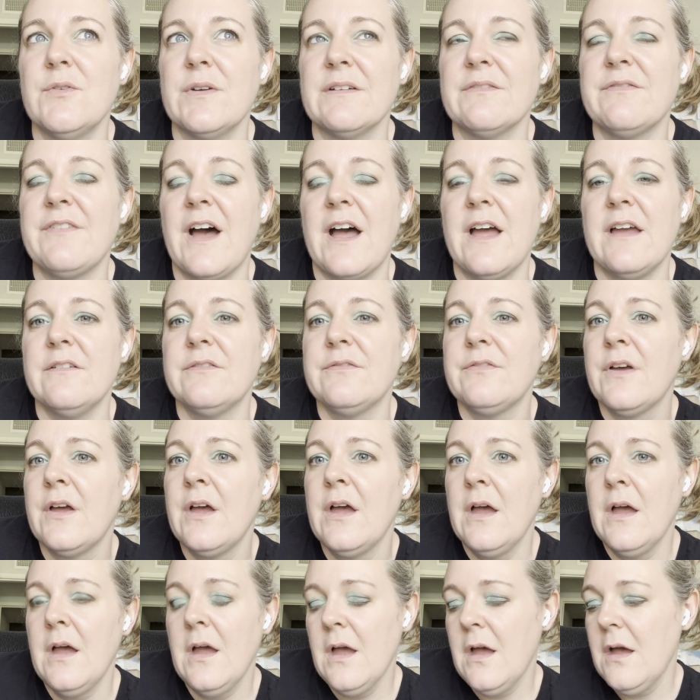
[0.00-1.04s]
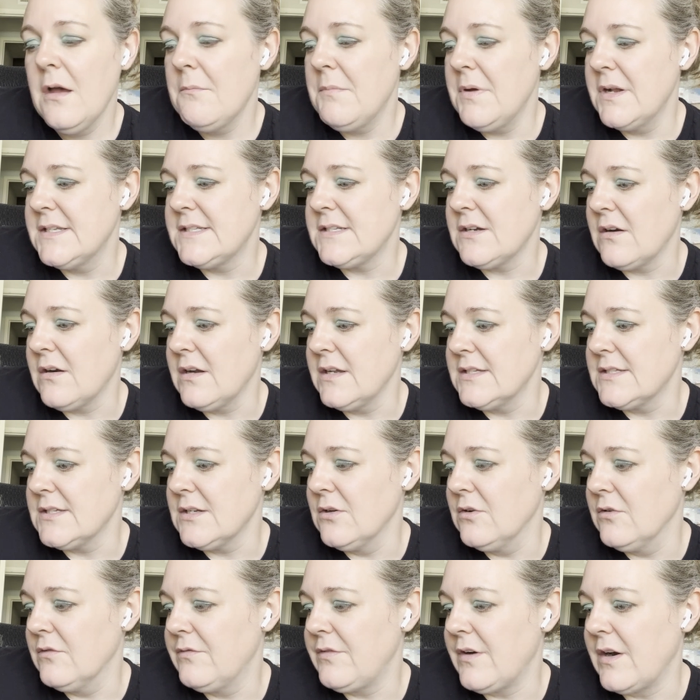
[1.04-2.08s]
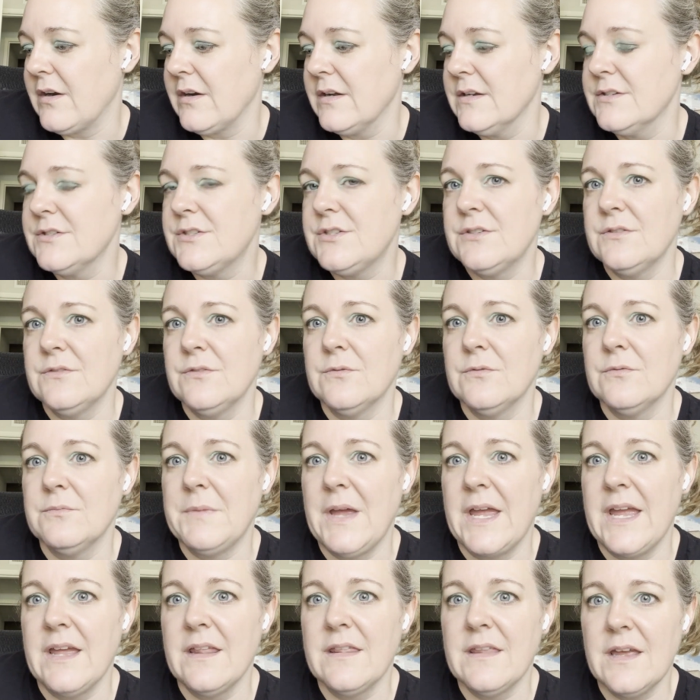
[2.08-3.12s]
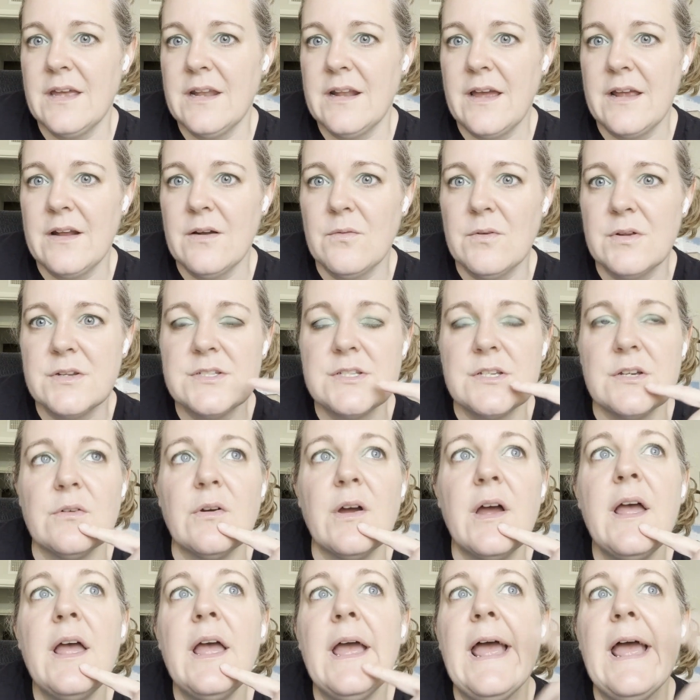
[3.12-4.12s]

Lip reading: 5, but it's already so far into May that I don't want to.